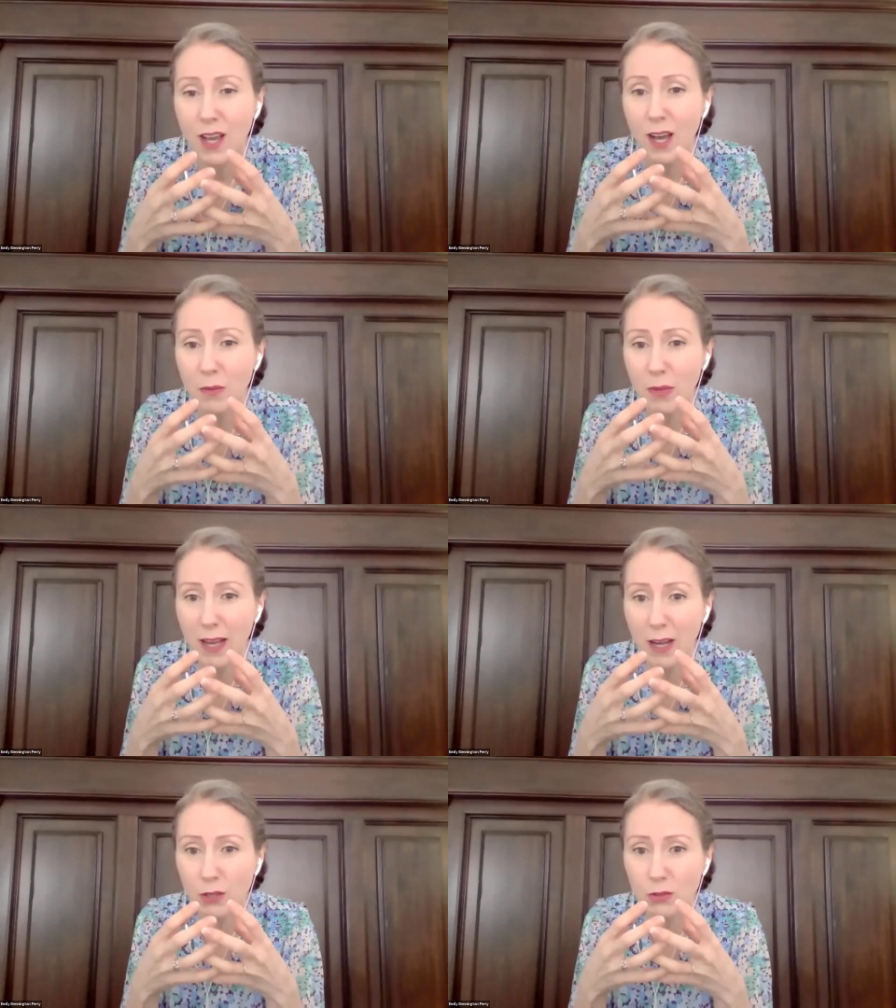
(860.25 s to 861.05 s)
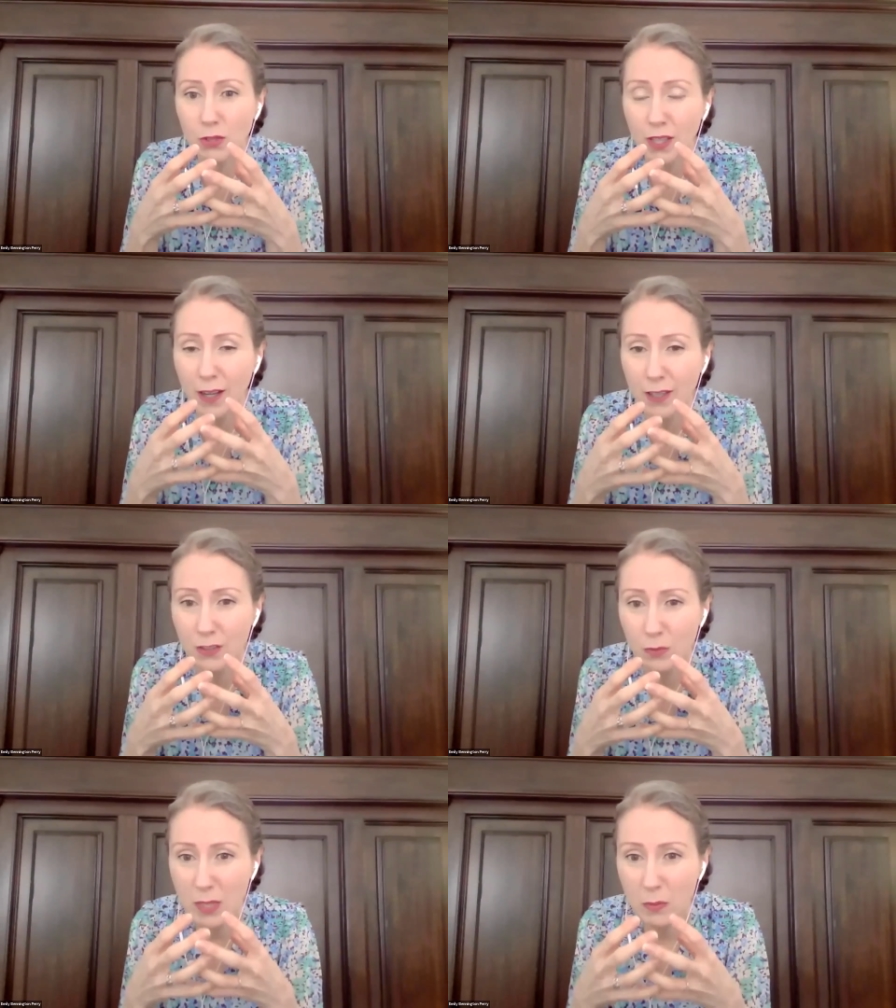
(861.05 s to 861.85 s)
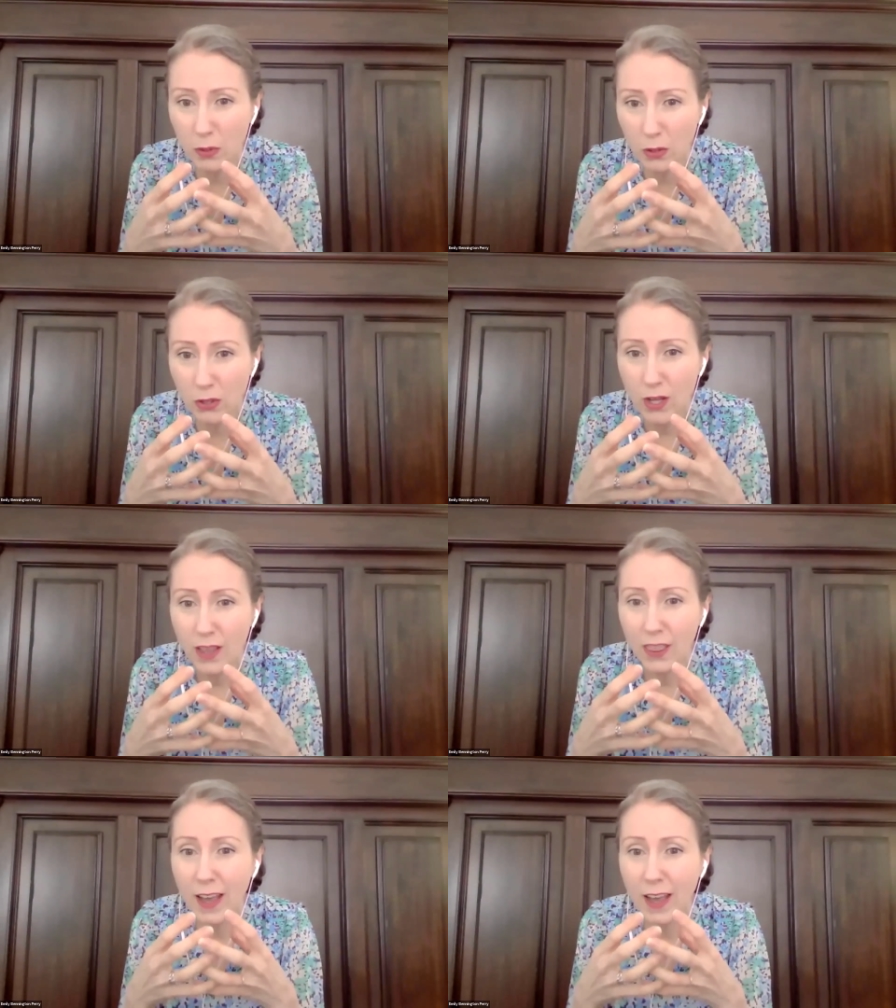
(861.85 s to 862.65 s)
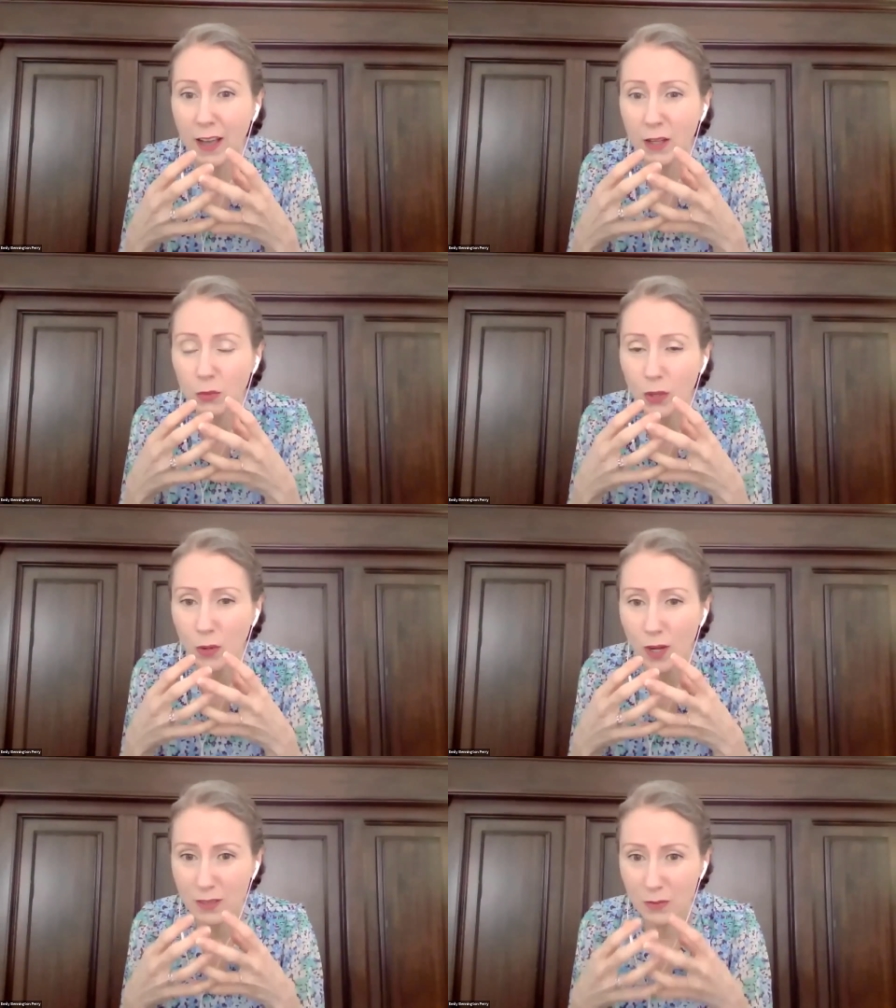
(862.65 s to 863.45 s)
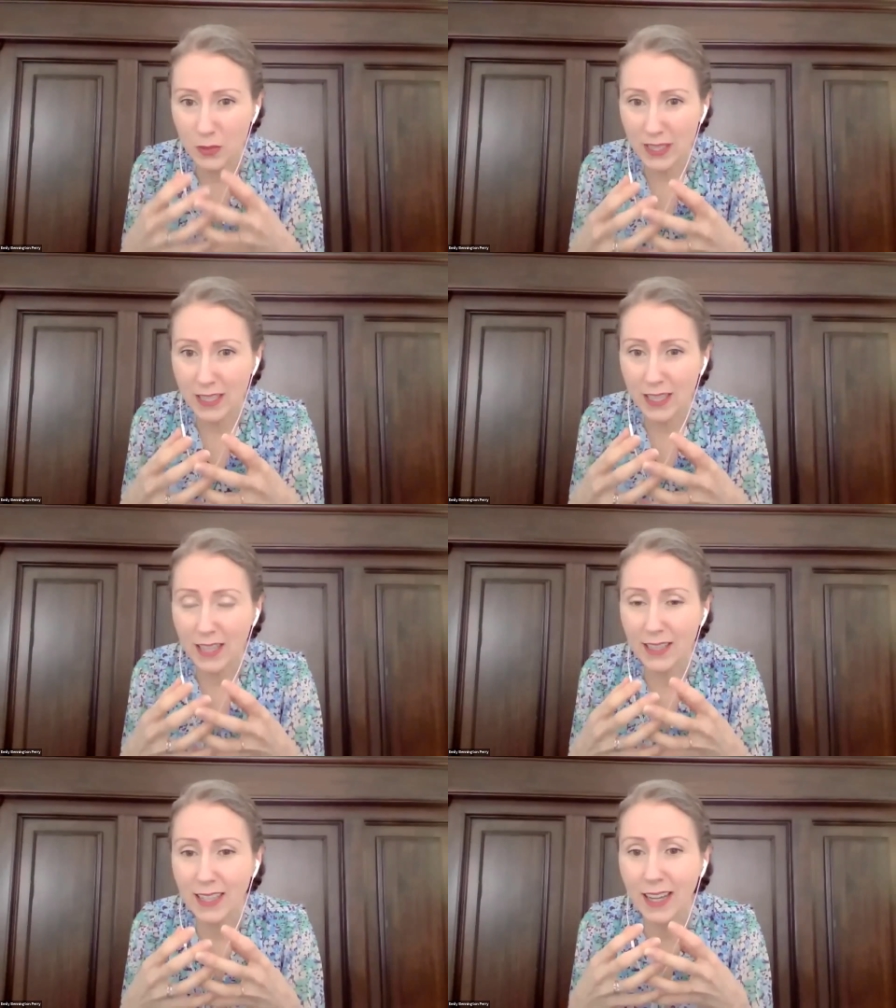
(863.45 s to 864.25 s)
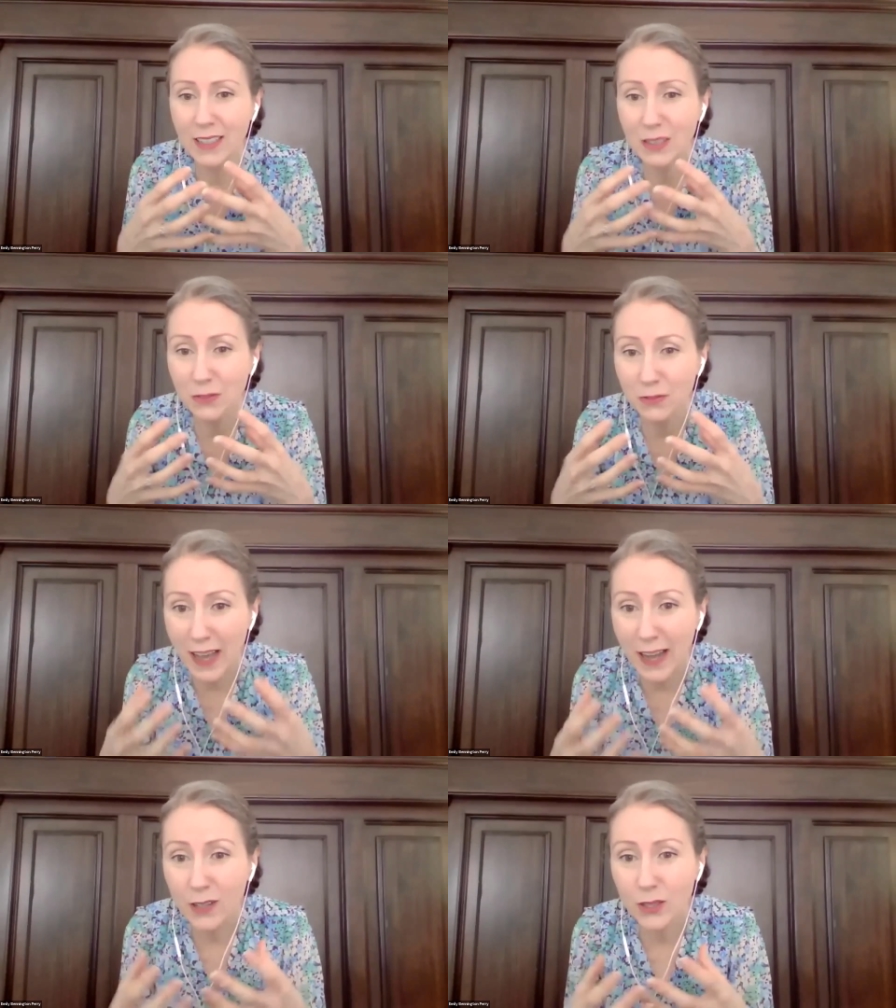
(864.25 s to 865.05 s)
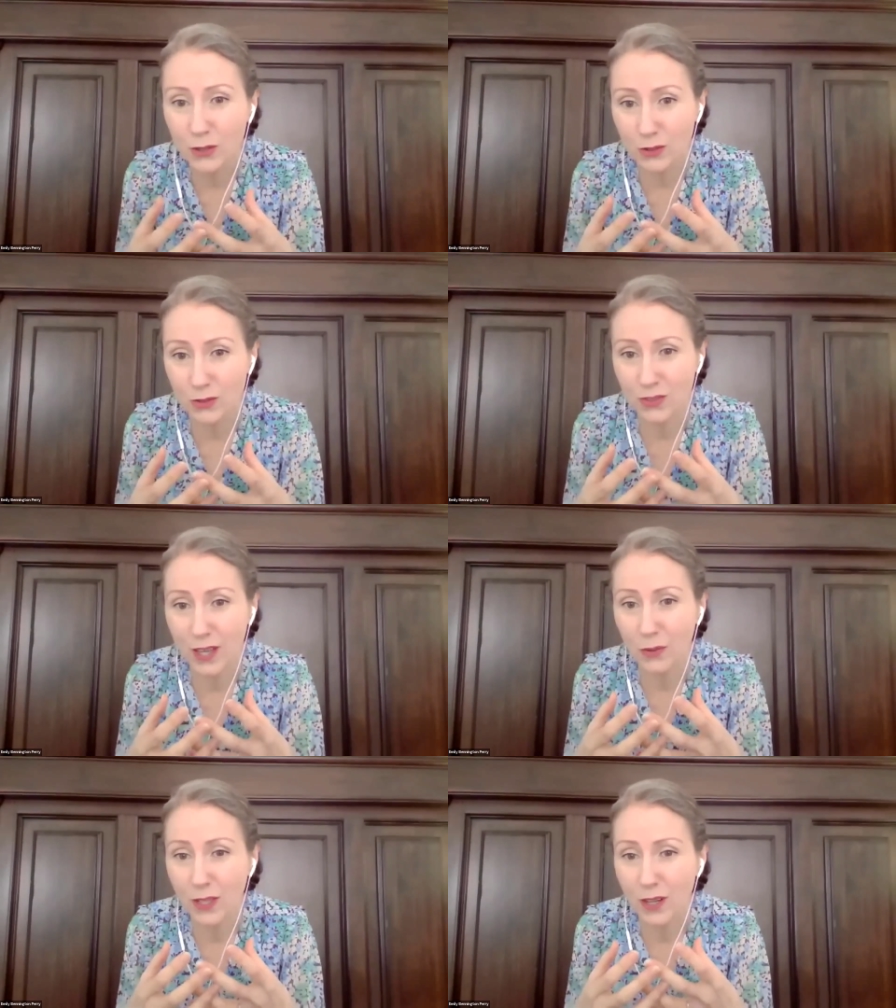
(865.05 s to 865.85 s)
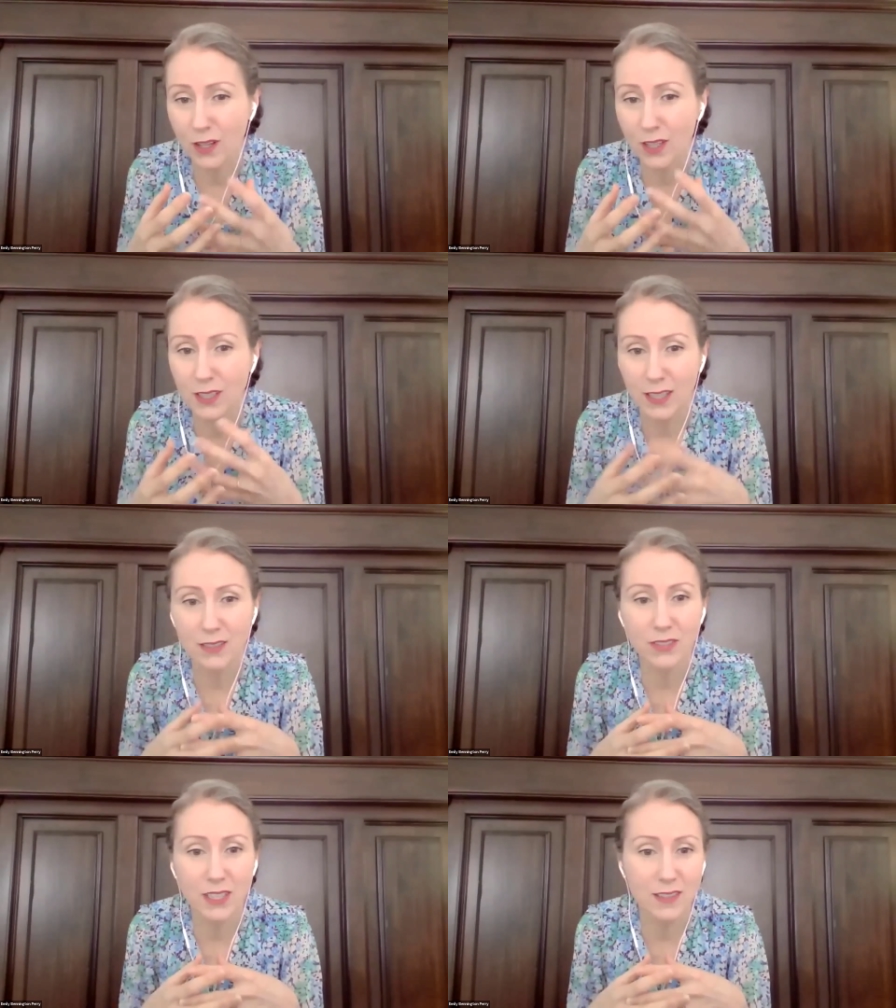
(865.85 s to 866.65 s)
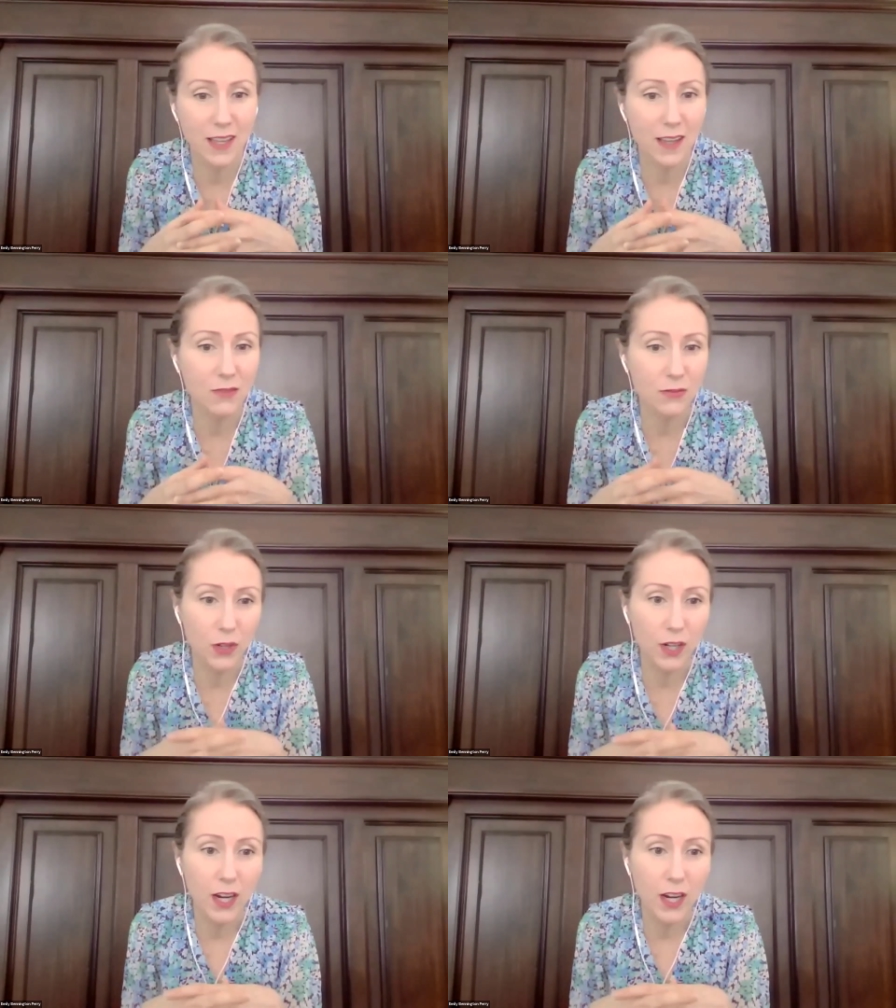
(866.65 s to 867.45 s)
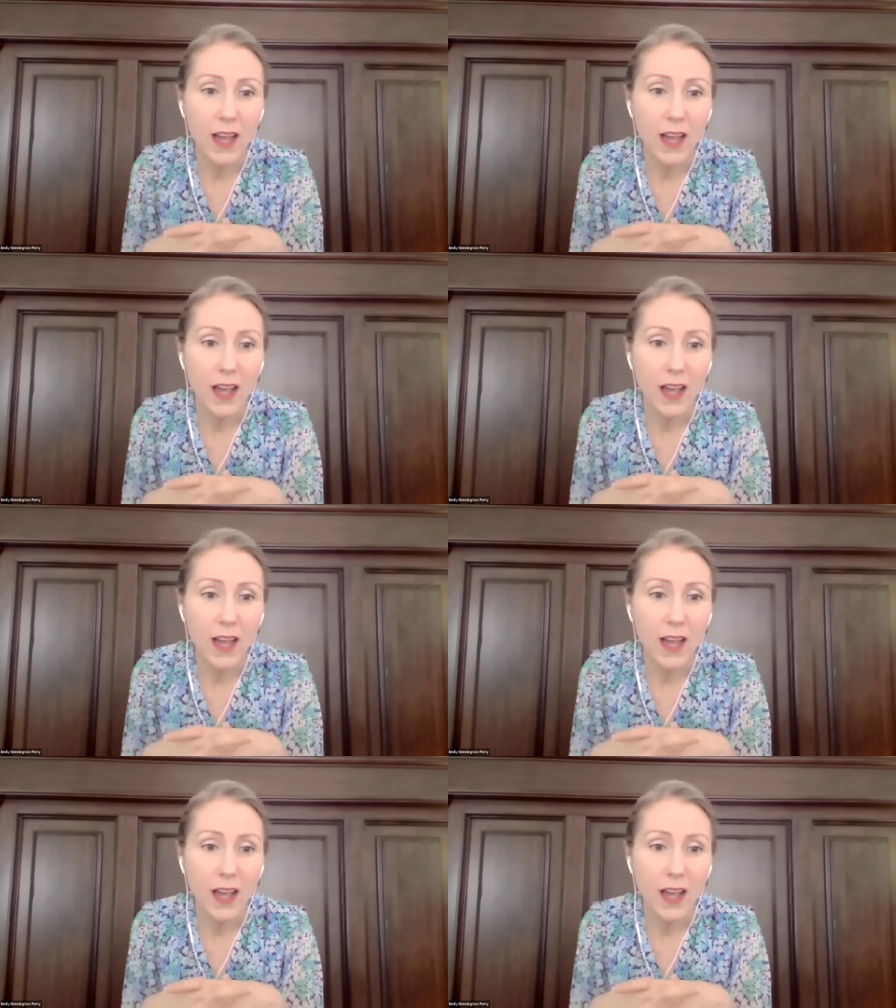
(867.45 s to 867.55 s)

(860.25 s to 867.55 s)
about the kind of people that we want to be and the kind of values that we all collectively stand for.